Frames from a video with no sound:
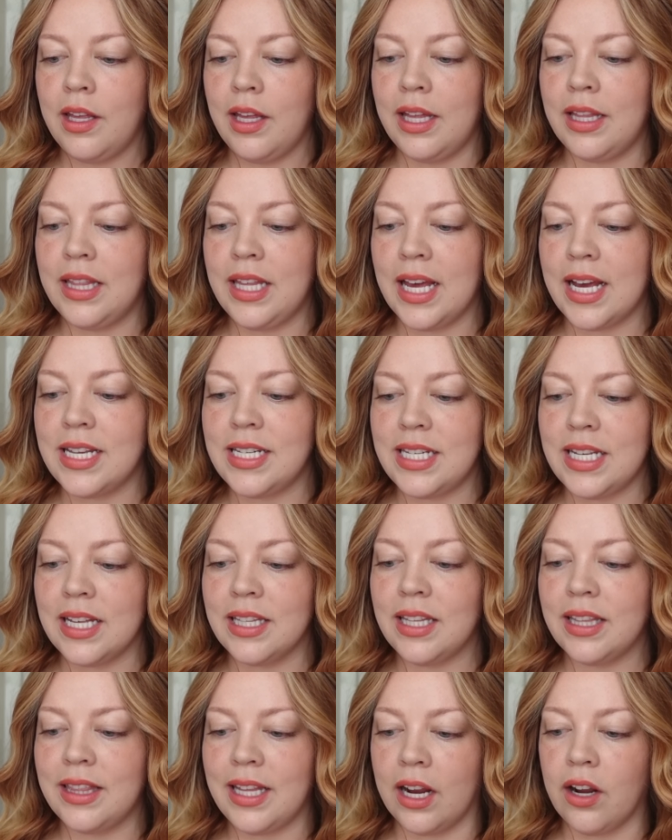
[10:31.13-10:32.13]
in the
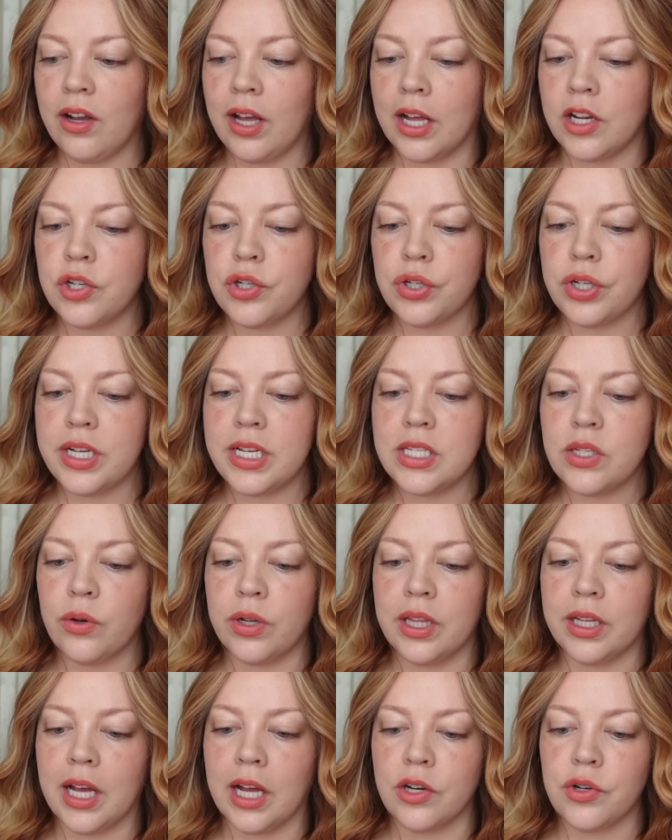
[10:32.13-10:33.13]
idea that their countries
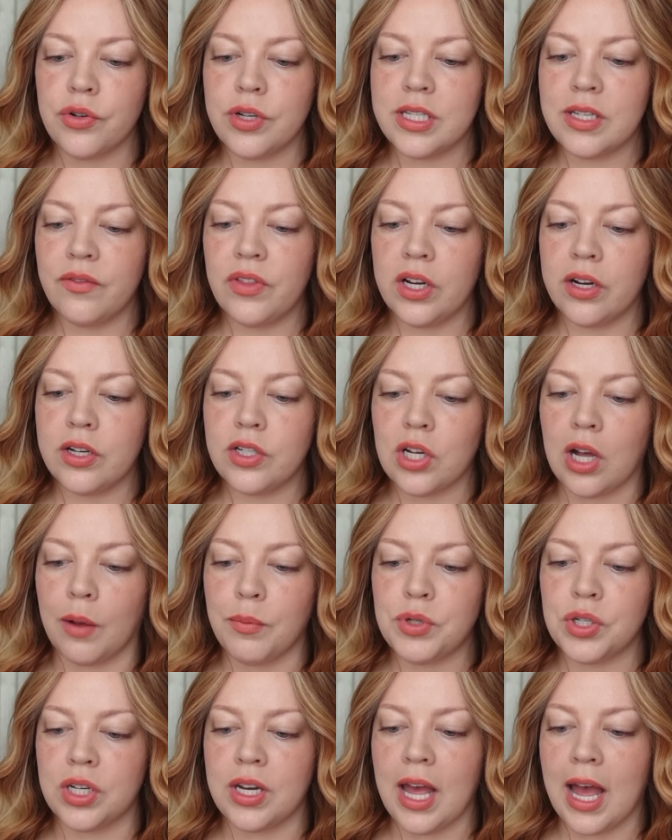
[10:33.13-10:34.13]
or the countries of their
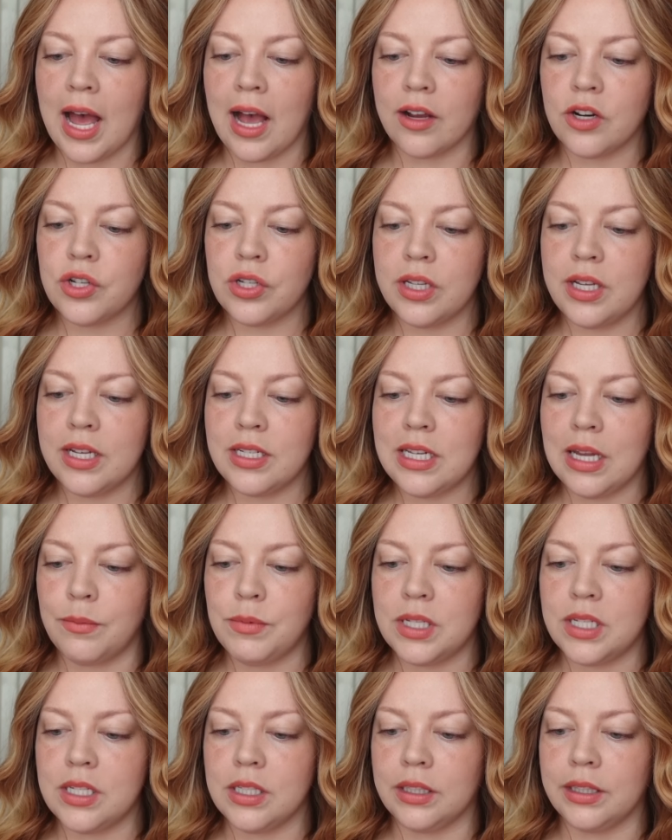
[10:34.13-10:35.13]
adoption actually
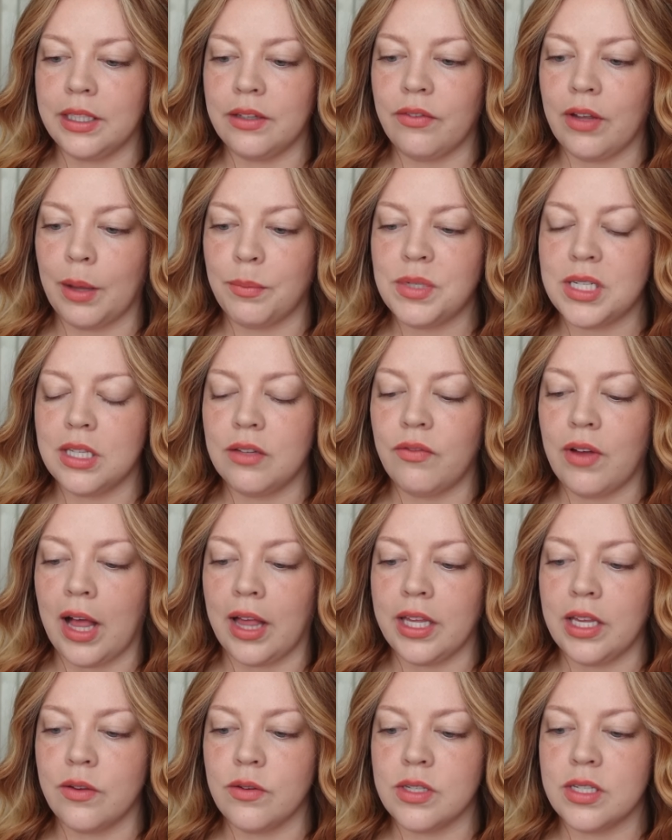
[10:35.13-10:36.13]
attempted to live up to the
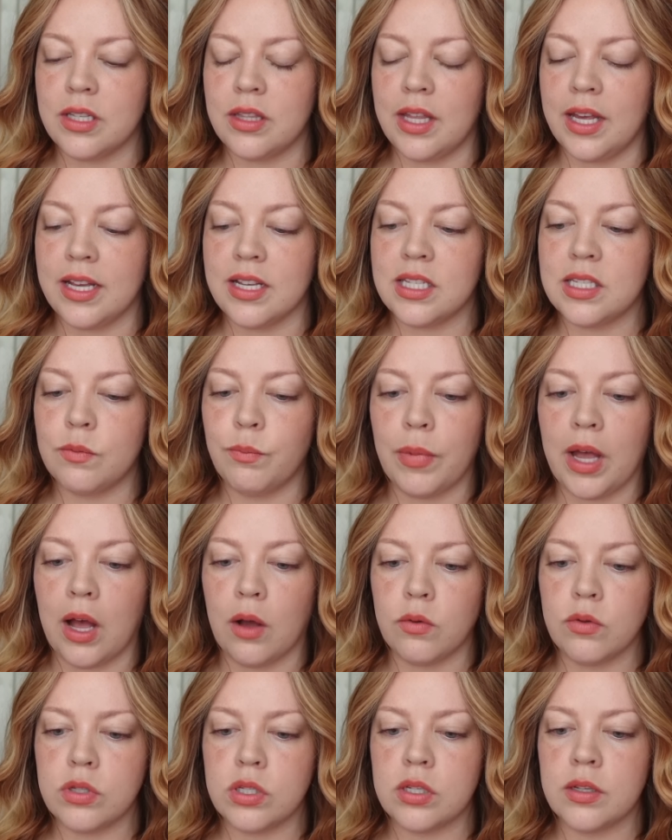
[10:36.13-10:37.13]
values they
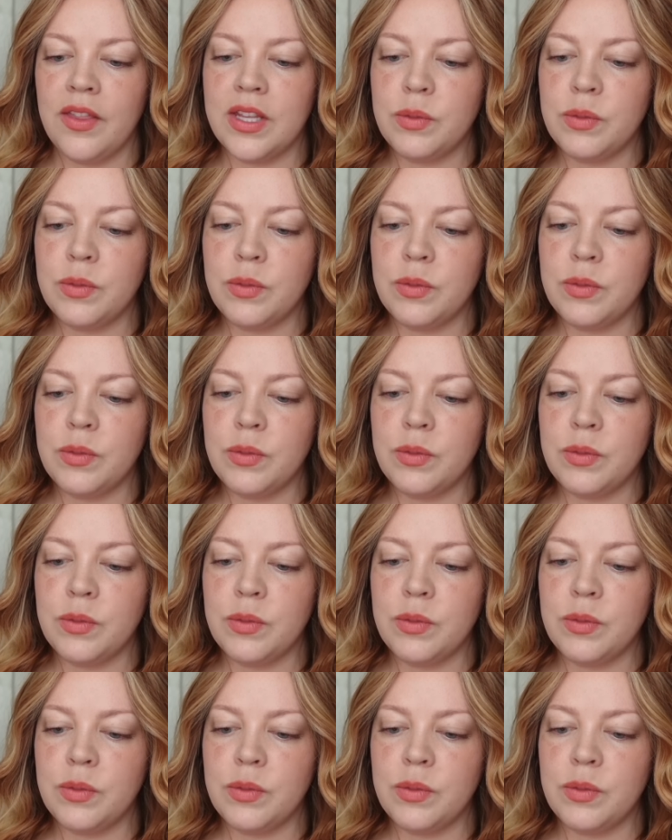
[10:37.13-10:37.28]
espouse.